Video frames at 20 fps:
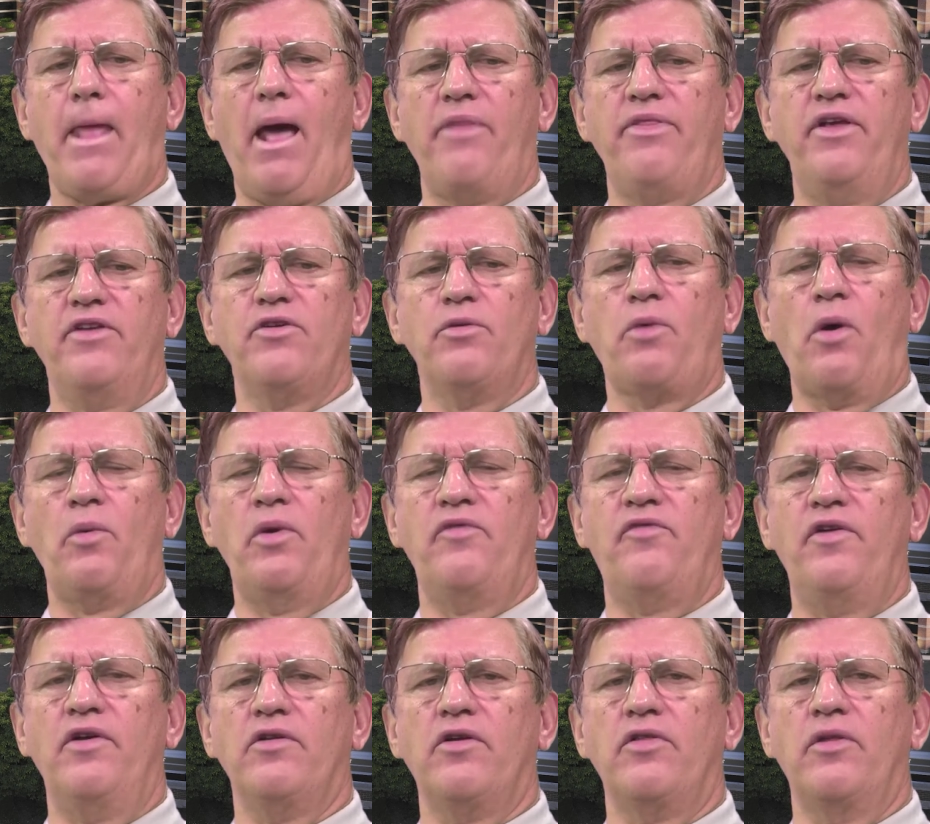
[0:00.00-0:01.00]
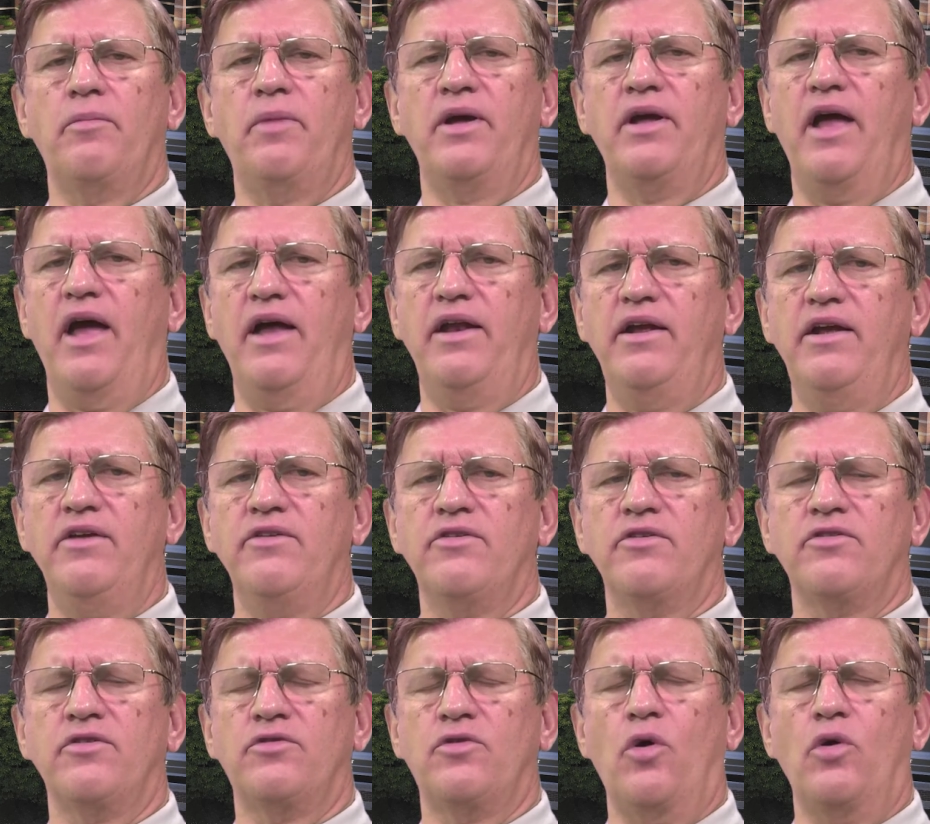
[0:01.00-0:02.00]
these are what we feel are the big headings.
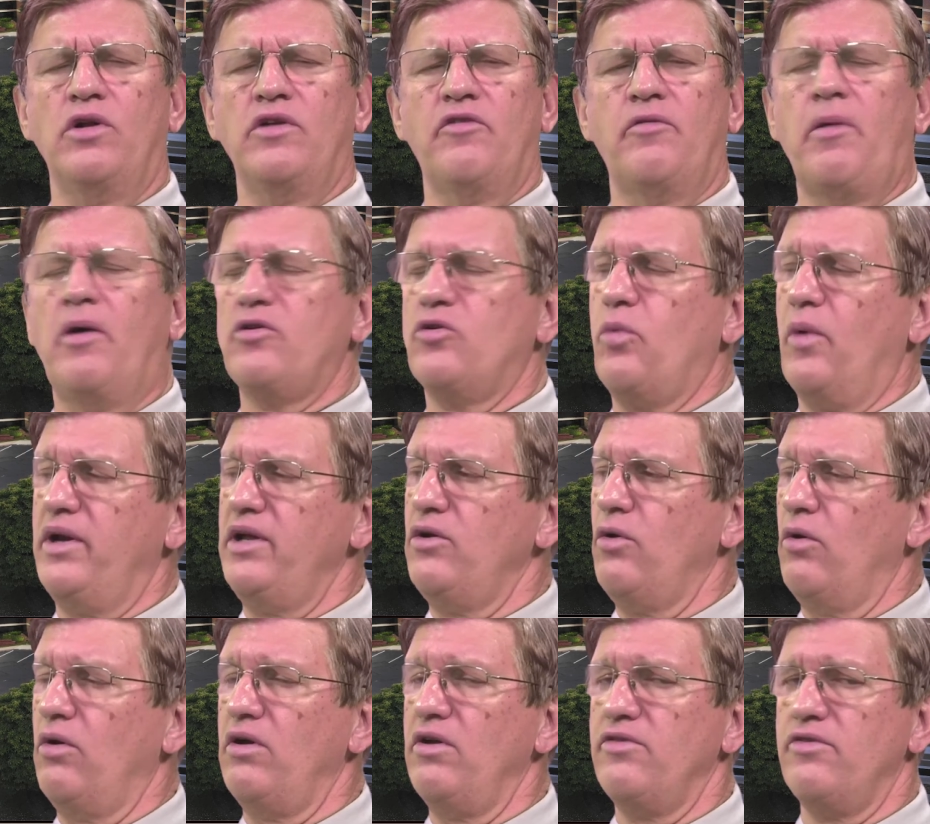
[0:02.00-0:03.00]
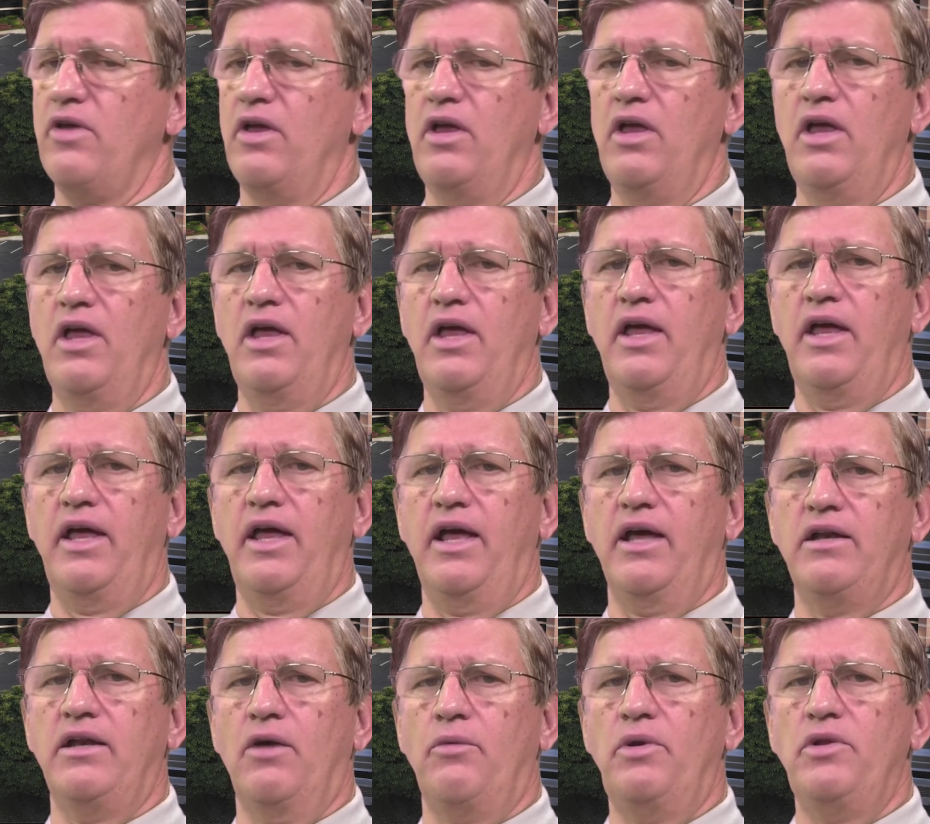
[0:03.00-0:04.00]
There's a total of about 20 goals,
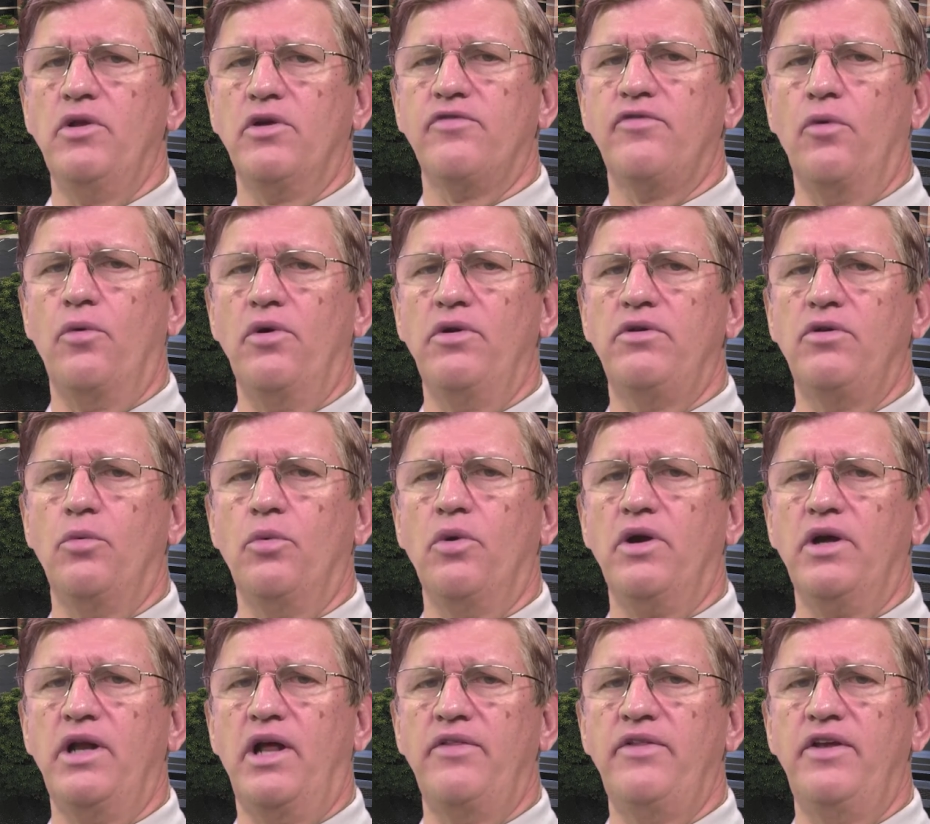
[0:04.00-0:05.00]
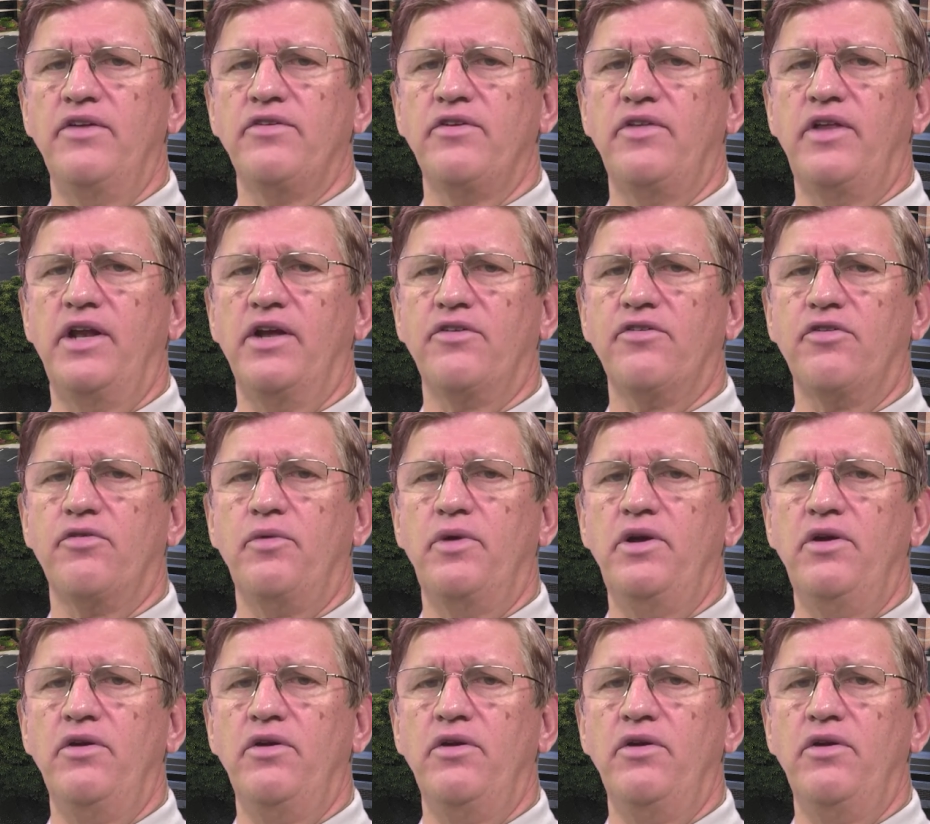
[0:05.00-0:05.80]
and we look forward to working on these in the next 3